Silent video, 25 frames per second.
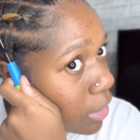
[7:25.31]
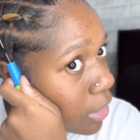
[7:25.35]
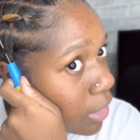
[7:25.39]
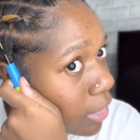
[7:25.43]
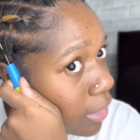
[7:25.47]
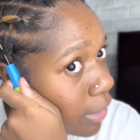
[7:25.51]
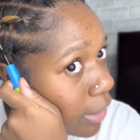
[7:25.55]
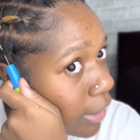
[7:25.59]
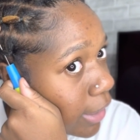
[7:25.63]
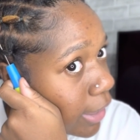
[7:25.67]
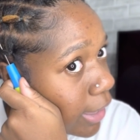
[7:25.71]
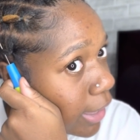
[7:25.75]

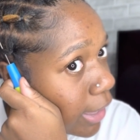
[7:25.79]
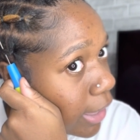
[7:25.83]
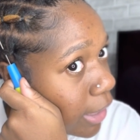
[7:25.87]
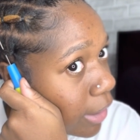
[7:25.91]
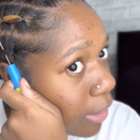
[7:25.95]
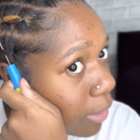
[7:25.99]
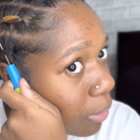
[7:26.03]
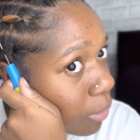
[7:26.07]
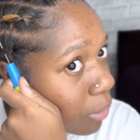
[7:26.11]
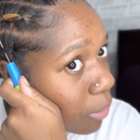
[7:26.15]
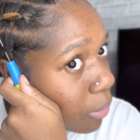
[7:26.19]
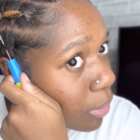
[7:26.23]
the
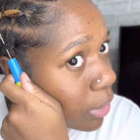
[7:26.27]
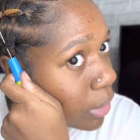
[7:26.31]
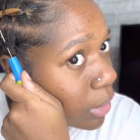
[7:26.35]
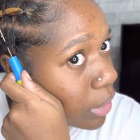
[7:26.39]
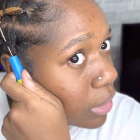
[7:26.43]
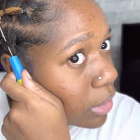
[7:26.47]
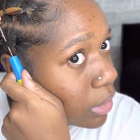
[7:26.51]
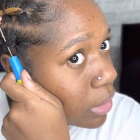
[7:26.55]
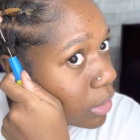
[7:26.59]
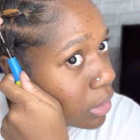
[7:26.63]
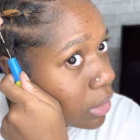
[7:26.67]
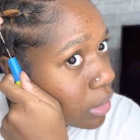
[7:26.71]
hair
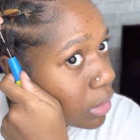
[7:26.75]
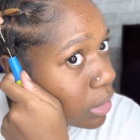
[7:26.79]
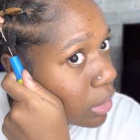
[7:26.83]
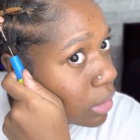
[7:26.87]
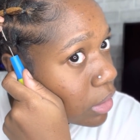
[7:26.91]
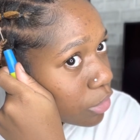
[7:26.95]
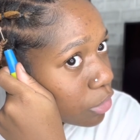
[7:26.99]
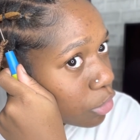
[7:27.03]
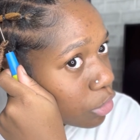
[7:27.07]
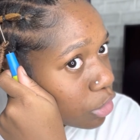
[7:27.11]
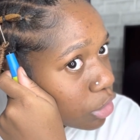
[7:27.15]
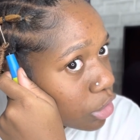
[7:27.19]
on,
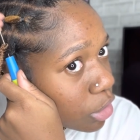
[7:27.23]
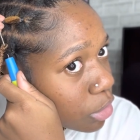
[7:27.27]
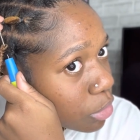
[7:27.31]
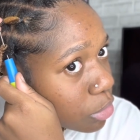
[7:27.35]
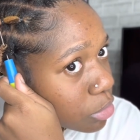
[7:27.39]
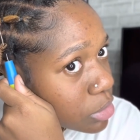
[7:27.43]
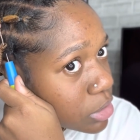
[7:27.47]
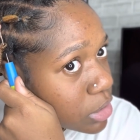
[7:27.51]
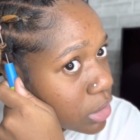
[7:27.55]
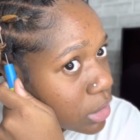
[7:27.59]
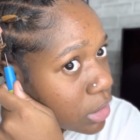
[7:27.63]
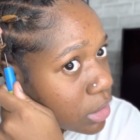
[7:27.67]
you
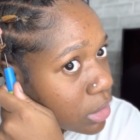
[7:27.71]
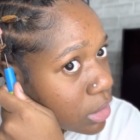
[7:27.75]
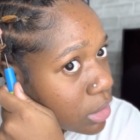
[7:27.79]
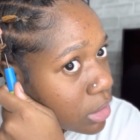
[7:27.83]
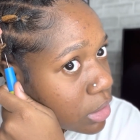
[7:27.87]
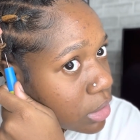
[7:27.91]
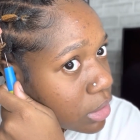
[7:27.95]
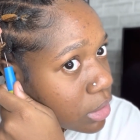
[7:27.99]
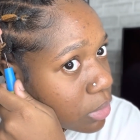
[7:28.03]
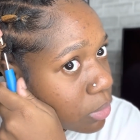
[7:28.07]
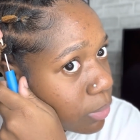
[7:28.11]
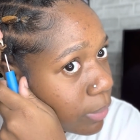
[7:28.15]
close it.
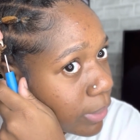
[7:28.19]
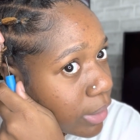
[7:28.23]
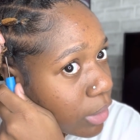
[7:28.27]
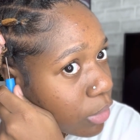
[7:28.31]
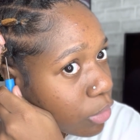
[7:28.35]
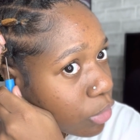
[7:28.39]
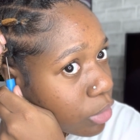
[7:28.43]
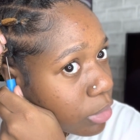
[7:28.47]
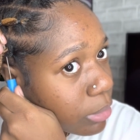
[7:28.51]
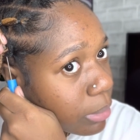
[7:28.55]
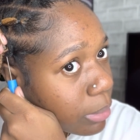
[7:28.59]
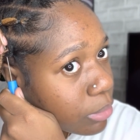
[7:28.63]
Wait,
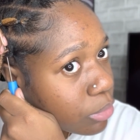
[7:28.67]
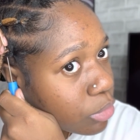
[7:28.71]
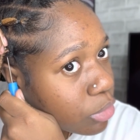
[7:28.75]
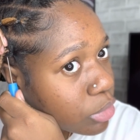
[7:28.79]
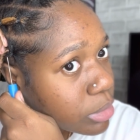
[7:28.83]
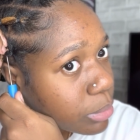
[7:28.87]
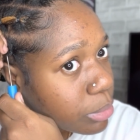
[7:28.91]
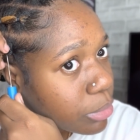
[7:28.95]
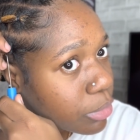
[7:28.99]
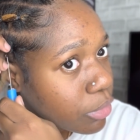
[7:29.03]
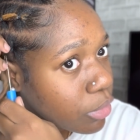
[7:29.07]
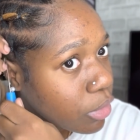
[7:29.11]
hold on, I'm doing
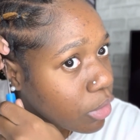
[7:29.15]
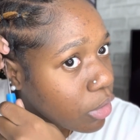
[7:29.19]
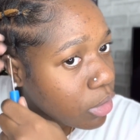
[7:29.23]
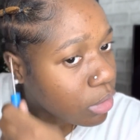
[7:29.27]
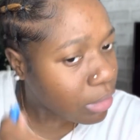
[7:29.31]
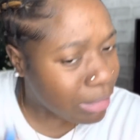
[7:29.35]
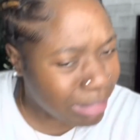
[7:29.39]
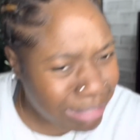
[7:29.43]
something wrong.